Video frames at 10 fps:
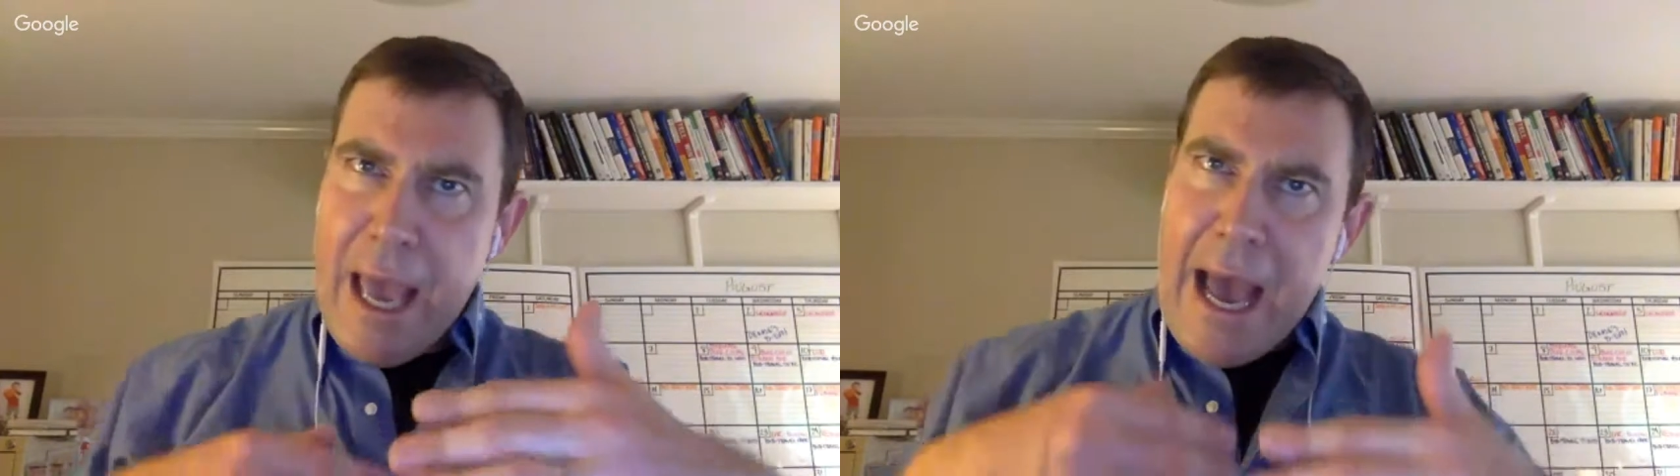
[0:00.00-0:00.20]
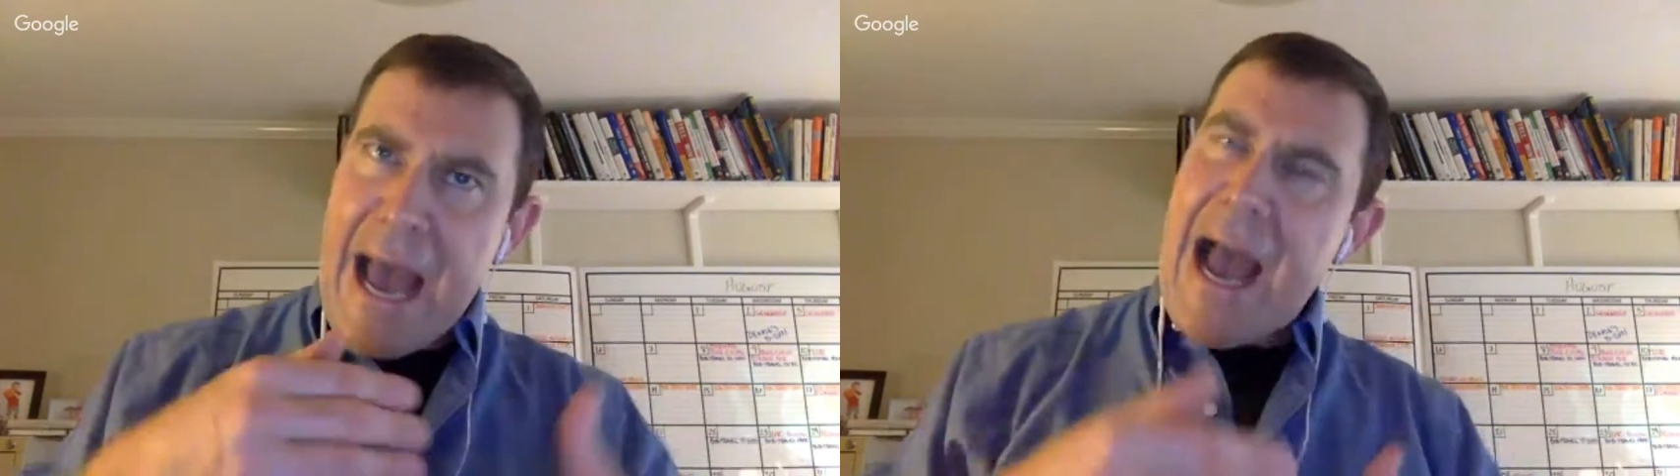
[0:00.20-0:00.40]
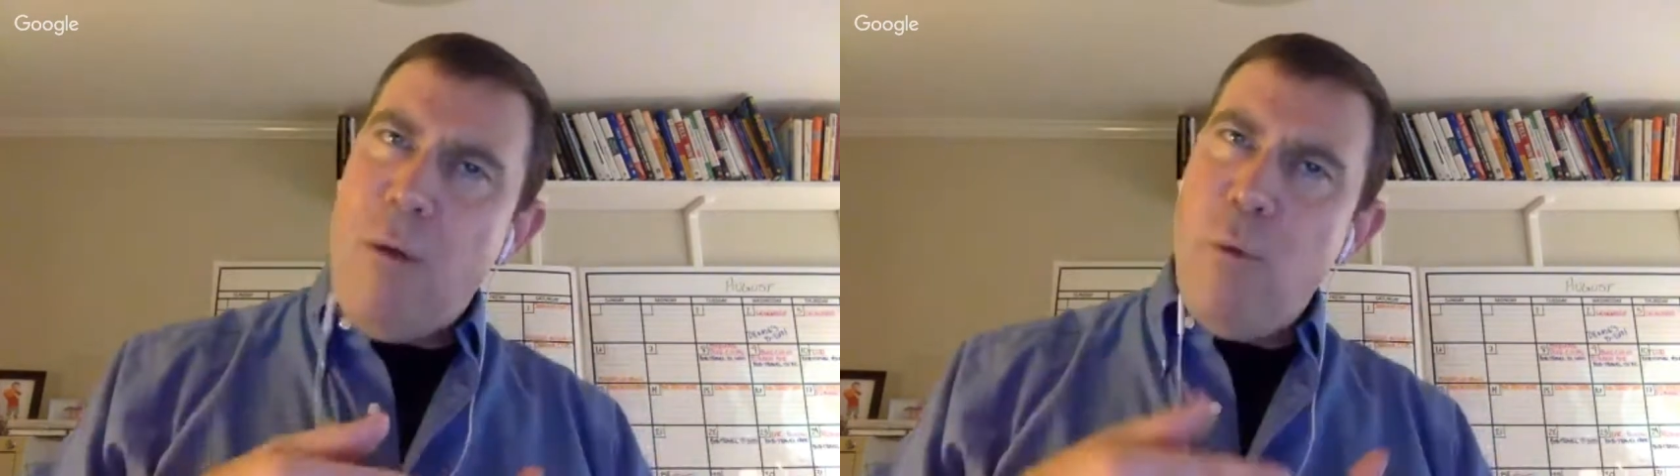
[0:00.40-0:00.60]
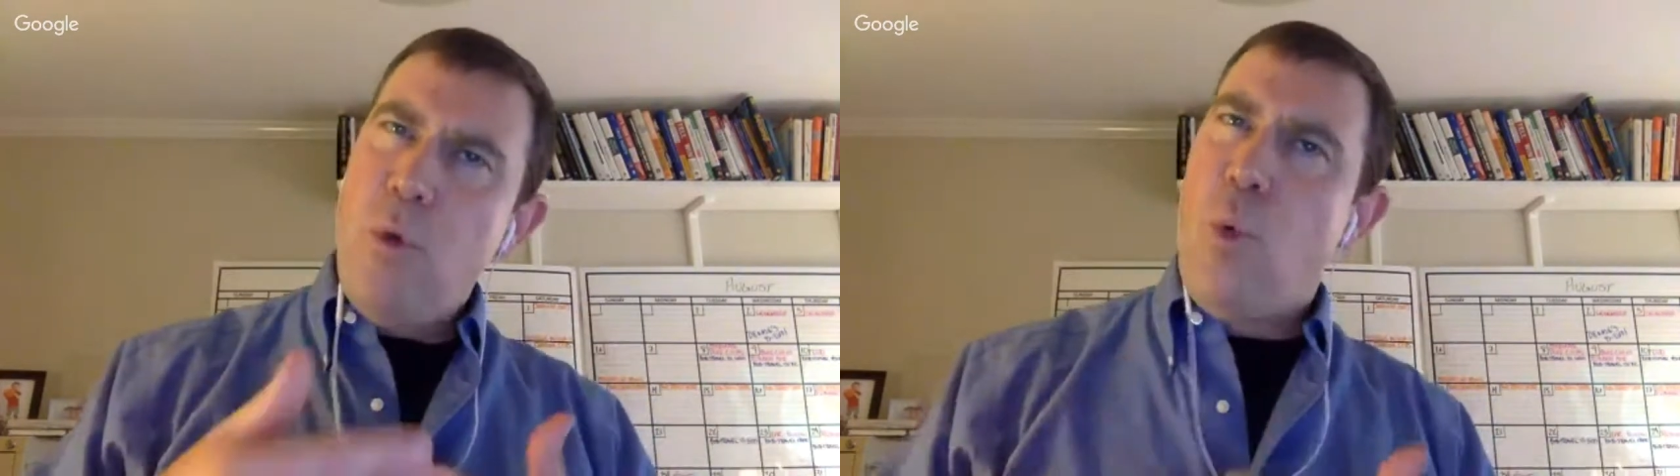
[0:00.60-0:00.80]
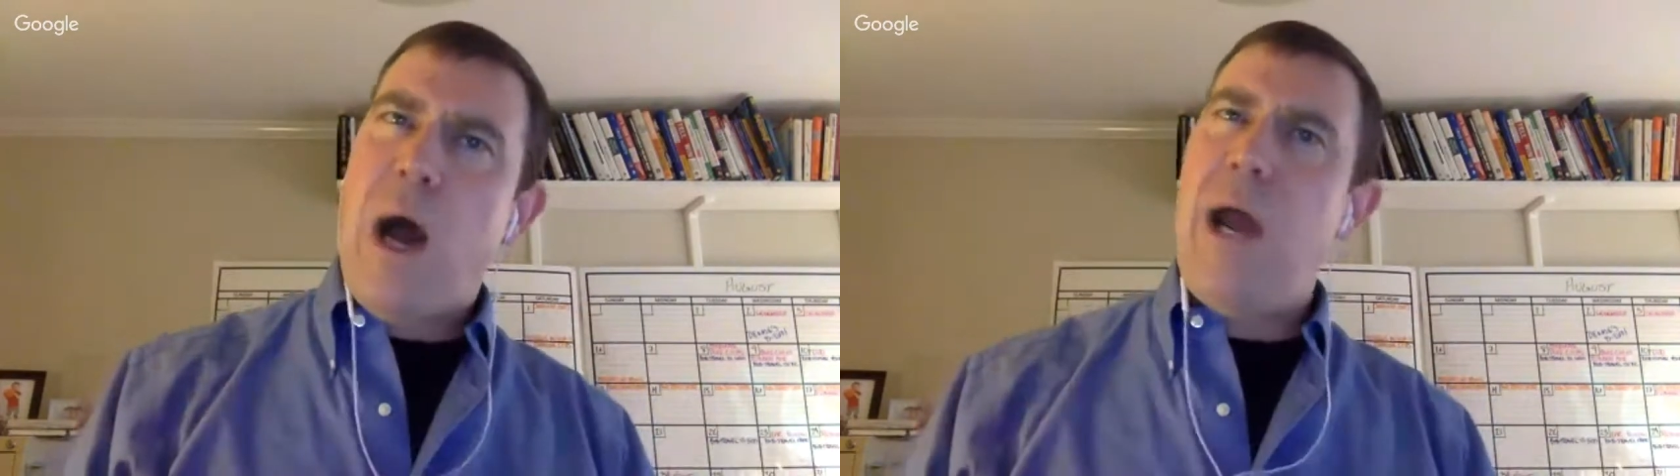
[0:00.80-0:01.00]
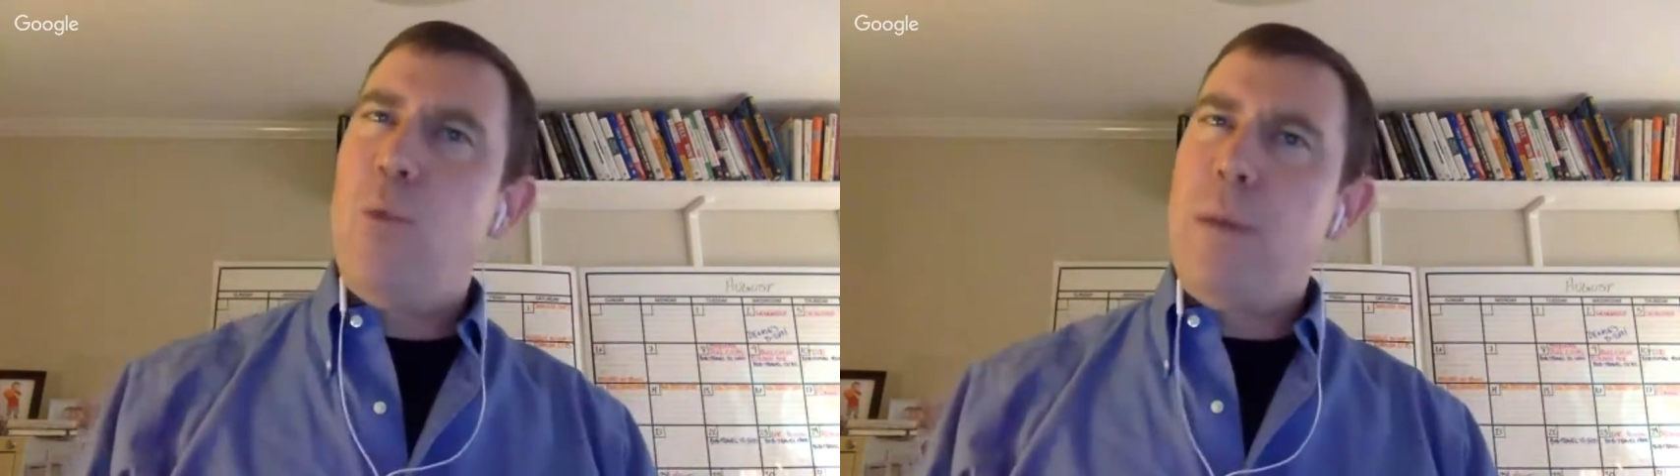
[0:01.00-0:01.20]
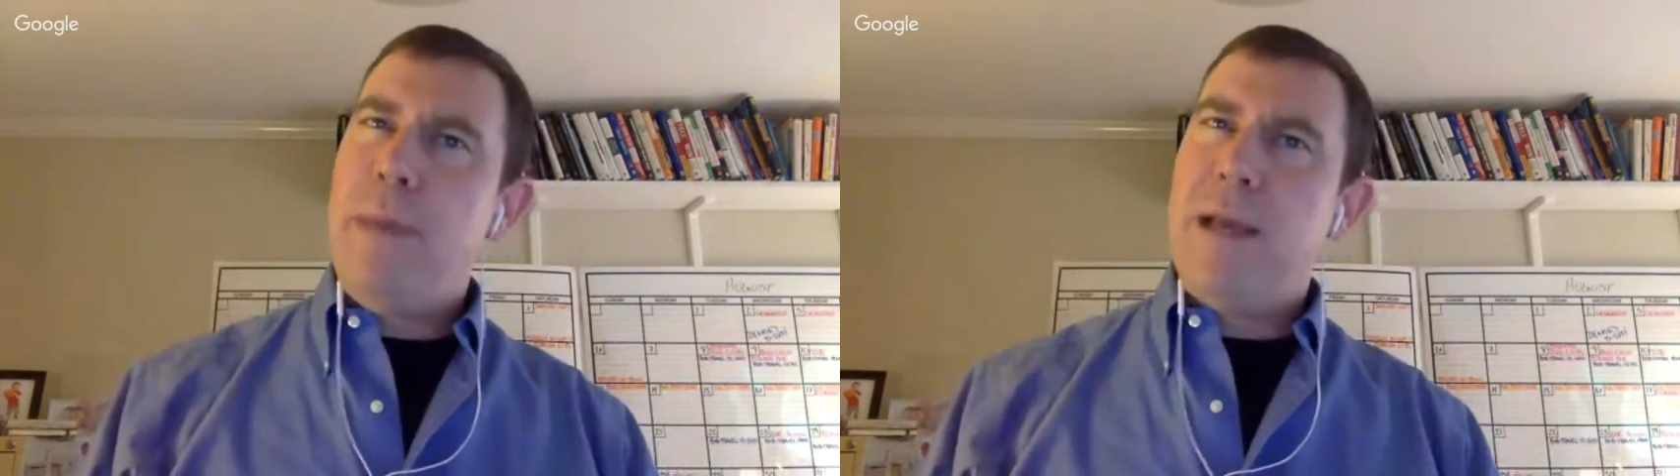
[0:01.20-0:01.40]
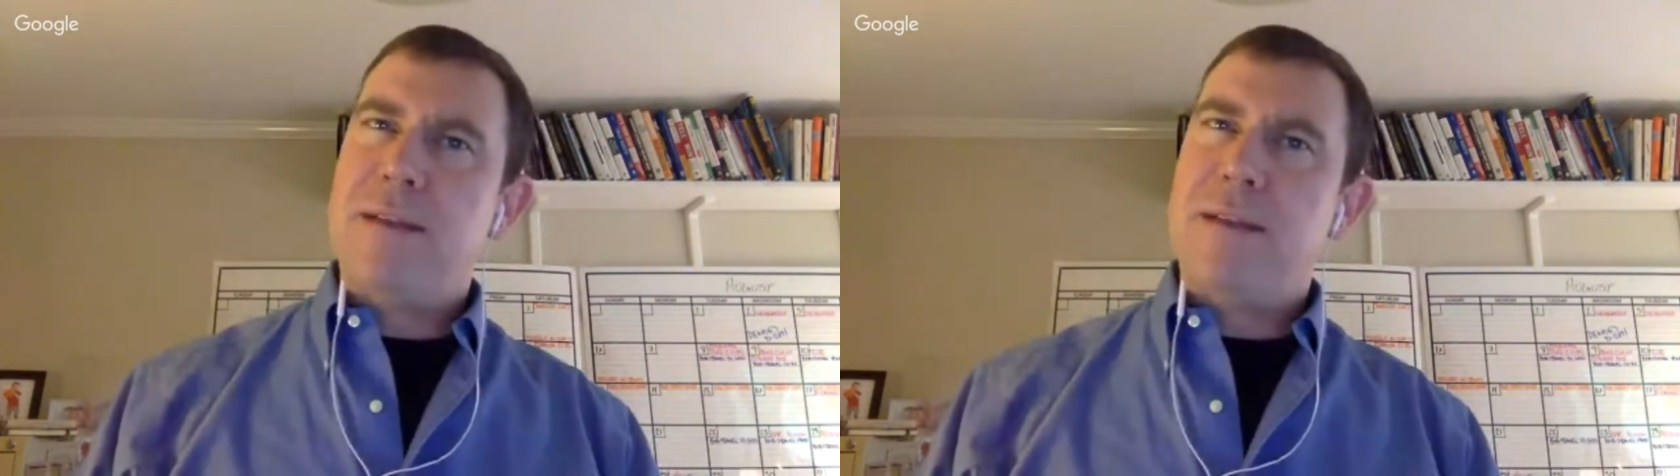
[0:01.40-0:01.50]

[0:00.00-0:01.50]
how and why we make